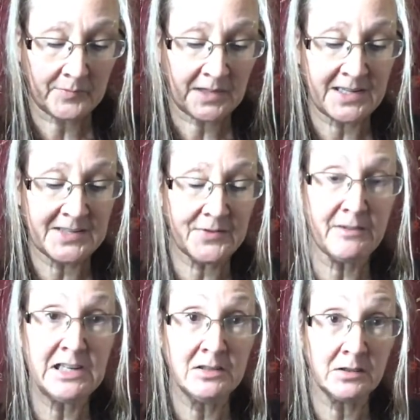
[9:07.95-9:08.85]
He's
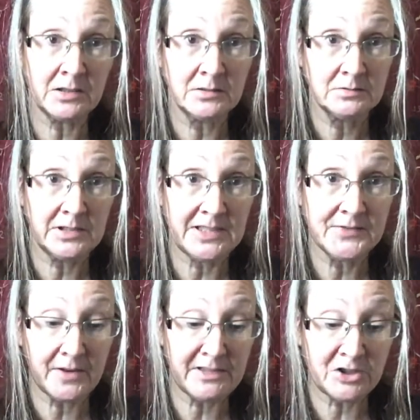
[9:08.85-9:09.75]
very loyal, he's
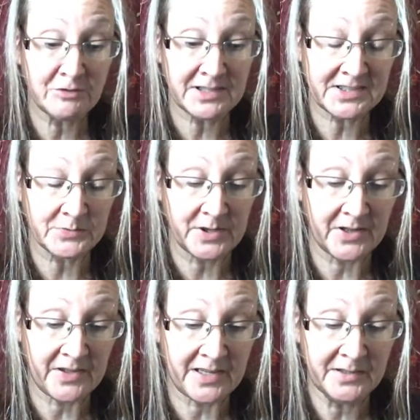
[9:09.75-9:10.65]
very
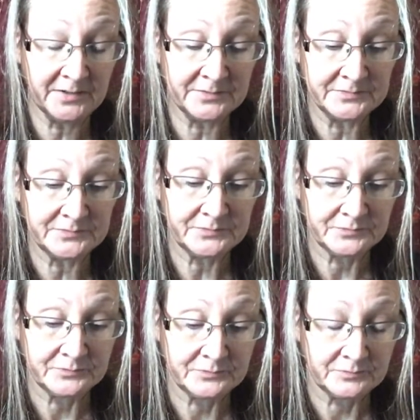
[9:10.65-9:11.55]
trustworthy.
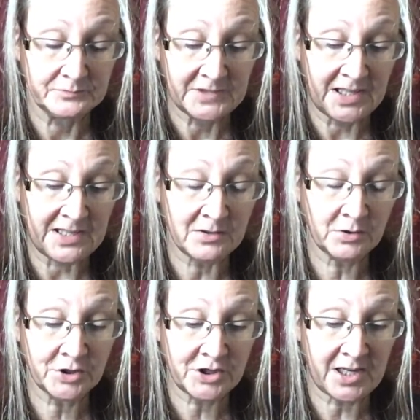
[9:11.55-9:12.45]
He
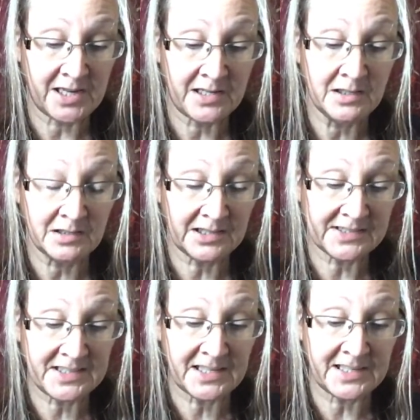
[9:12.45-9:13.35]
or she, like
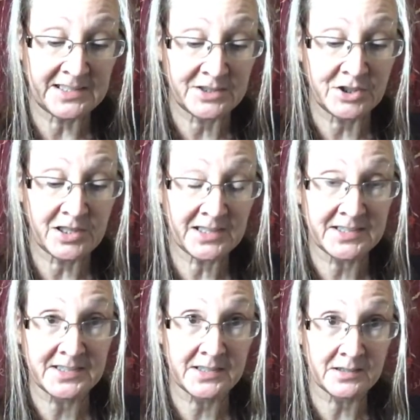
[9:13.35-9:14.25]
I said, it is
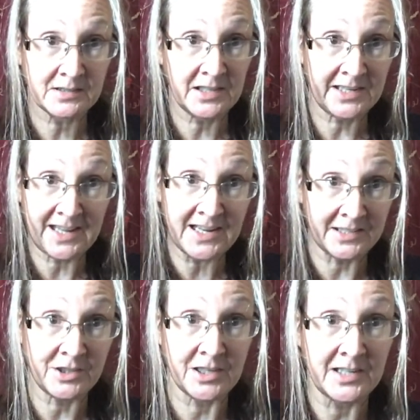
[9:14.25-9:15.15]
just an
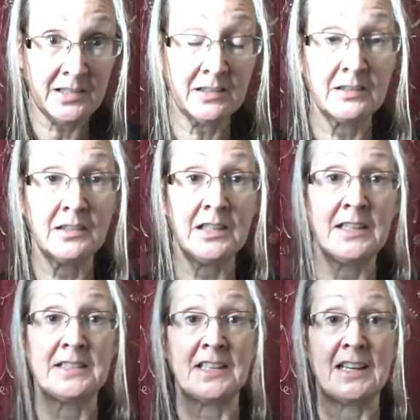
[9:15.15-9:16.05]
energy.
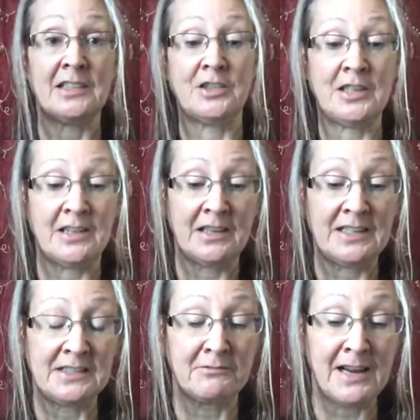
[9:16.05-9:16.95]
It is an energy that
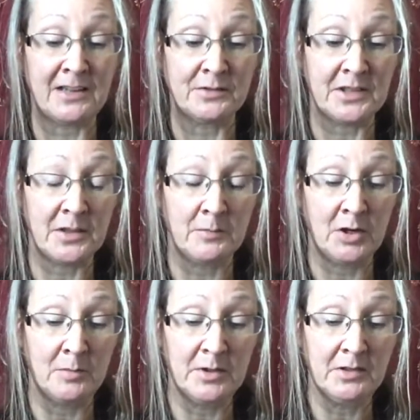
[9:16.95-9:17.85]
is around at the
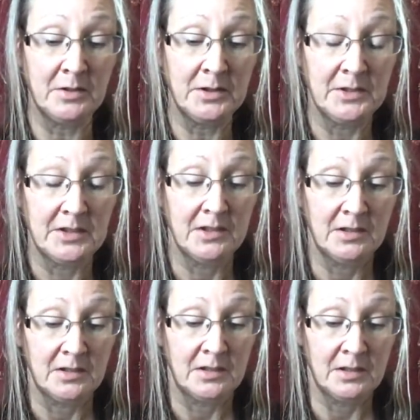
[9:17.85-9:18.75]
moment.
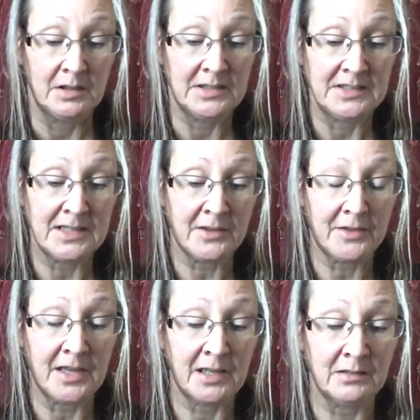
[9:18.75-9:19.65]
There's
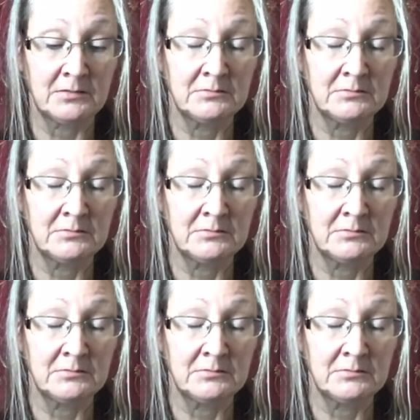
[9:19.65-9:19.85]
nothing